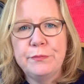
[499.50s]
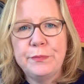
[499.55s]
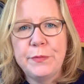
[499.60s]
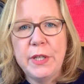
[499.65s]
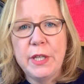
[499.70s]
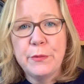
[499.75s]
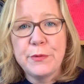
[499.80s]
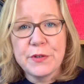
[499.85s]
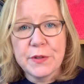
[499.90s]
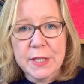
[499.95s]

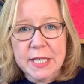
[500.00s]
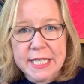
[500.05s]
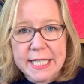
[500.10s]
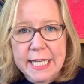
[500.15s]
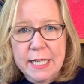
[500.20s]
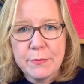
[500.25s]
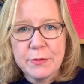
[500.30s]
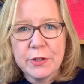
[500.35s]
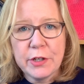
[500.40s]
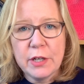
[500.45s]
It was at the
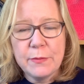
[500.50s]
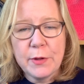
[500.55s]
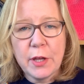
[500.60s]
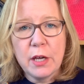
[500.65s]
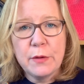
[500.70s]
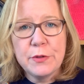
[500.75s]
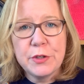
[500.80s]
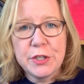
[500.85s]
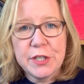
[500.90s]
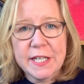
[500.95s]
same time that I
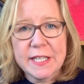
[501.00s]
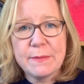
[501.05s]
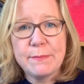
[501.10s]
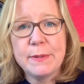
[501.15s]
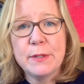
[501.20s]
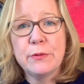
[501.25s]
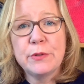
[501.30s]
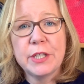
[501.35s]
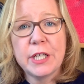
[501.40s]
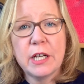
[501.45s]
was just
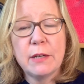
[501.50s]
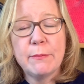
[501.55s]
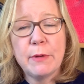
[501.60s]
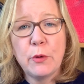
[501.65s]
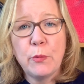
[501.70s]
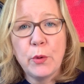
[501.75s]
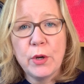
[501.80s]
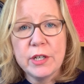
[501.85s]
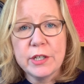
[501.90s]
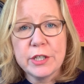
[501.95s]
building up my
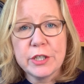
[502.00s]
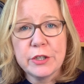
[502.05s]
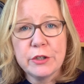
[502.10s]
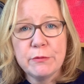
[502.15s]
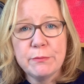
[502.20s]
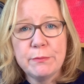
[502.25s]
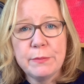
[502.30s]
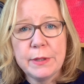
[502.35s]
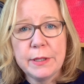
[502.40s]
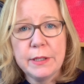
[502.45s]
workshop
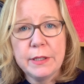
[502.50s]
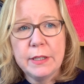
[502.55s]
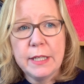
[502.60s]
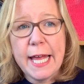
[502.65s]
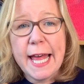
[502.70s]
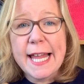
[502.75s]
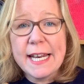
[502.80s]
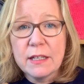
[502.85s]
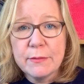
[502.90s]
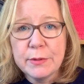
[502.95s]

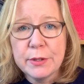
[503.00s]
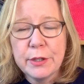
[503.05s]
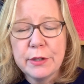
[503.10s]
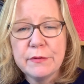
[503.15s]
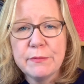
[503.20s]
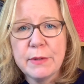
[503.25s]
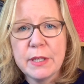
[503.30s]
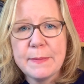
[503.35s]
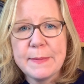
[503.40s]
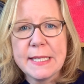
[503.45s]
element of
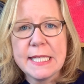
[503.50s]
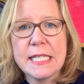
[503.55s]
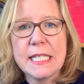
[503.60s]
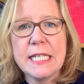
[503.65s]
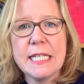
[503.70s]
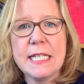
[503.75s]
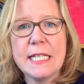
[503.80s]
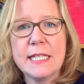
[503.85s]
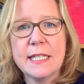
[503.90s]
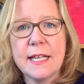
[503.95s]
my
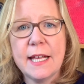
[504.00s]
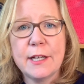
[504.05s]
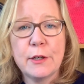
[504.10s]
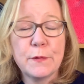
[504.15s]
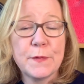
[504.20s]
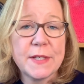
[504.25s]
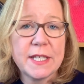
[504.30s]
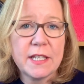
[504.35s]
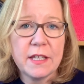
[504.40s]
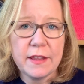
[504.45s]
business, and
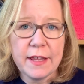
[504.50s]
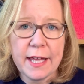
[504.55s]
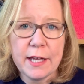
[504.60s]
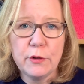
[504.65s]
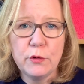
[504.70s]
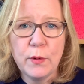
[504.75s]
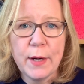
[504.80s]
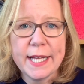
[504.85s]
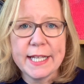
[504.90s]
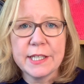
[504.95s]
obviously that
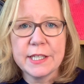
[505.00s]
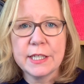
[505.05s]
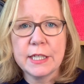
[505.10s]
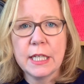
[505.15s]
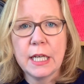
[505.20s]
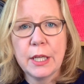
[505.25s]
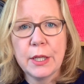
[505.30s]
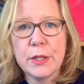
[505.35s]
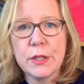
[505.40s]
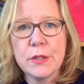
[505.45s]
all had to
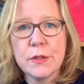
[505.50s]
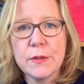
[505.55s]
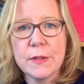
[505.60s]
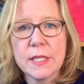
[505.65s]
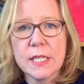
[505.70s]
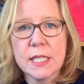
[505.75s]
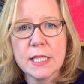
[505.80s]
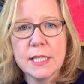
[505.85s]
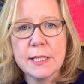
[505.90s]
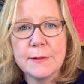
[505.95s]

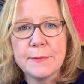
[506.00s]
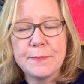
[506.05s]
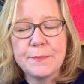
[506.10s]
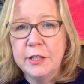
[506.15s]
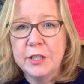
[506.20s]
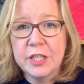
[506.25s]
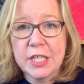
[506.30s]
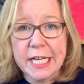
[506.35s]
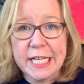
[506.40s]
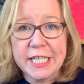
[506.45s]
close.
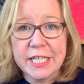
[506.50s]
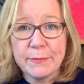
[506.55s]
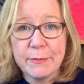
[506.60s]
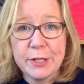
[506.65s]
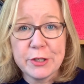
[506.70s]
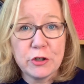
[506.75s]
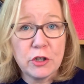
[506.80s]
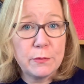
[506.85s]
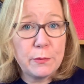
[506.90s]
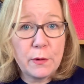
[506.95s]
Changing my
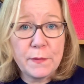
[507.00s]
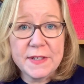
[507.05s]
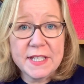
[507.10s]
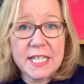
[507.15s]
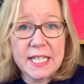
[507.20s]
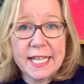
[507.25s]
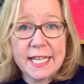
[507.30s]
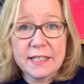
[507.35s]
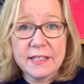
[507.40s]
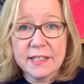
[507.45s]
job obviously
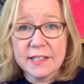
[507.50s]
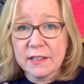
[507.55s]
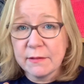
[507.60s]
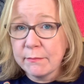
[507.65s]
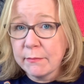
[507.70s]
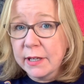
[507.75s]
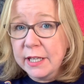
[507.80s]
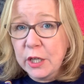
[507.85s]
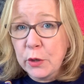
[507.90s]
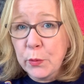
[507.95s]
led to some
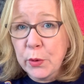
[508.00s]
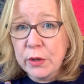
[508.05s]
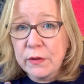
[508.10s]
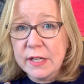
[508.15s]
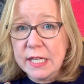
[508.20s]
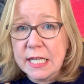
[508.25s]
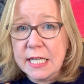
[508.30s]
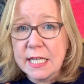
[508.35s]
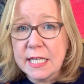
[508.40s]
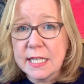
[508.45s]
money
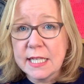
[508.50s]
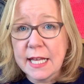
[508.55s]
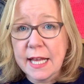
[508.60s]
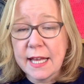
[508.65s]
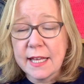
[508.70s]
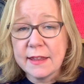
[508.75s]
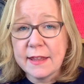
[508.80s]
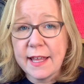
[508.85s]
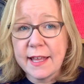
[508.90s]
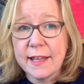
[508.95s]
worries,
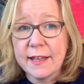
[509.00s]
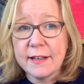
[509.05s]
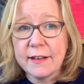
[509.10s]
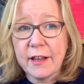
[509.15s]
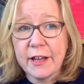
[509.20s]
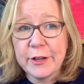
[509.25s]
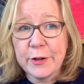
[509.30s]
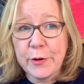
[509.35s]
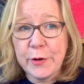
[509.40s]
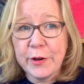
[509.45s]
and then
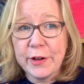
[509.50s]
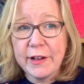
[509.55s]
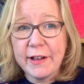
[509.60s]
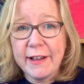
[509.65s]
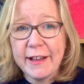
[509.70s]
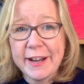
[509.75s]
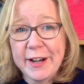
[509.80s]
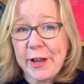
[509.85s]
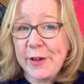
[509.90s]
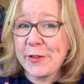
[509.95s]
I got
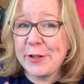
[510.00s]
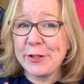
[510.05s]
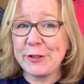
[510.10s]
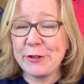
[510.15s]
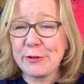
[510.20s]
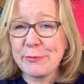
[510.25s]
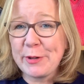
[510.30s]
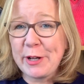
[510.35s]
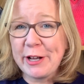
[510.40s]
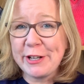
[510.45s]
another
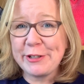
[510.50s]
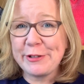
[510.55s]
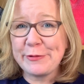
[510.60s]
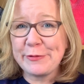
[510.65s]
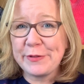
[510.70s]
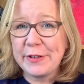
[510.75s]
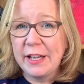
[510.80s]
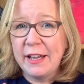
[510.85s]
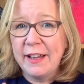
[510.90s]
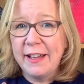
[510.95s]
job kind of
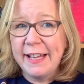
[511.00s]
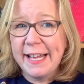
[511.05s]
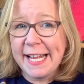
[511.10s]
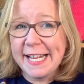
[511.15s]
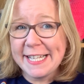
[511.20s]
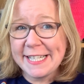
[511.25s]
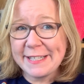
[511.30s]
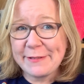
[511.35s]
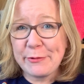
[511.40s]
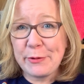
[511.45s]

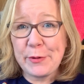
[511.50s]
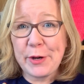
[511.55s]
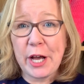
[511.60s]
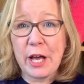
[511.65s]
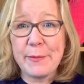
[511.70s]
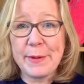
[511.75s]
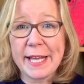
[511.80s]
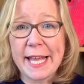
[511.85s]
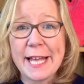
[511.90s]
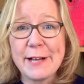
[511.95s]
as we were
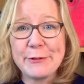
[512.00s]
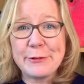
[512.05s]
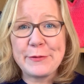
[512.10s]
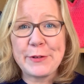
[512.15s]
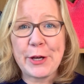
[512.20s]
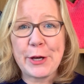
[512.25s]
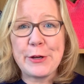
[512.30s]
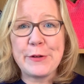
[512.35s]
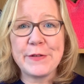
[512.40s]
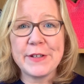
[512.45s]
coming out of
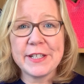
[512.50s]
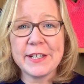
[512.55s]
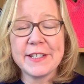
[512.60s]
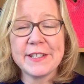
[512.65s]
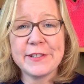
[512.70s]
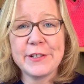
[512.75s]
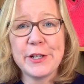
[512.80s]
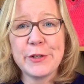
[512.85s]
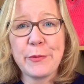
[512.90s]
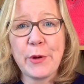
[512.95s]
COVID. I
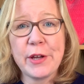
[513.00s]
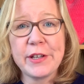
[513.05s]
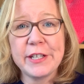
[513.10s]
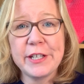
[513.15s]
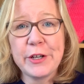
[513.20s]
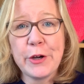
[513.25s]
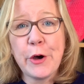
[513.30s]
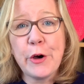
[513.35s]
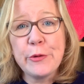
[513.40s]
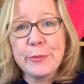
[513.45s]
started working
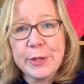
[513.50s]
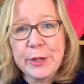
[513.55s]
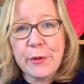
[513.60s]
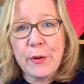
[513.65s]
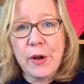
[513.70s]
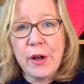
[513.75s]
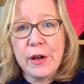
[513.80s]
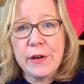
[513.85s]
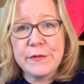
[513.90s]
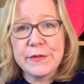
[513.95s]
at
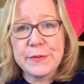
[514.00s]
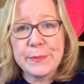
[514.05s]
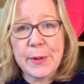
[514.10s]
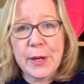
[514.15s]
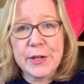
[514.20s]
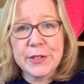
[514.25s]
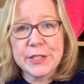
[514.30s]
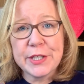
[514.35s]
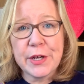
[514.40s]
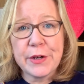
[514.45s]
Hobbycraft
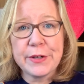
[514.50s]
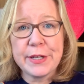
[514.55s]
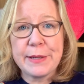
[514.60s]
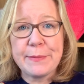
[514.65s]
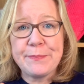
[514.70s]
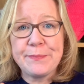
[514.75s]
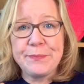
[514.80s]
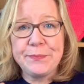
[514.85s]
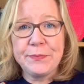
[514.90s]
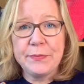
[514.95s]

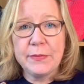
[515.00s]
part-time.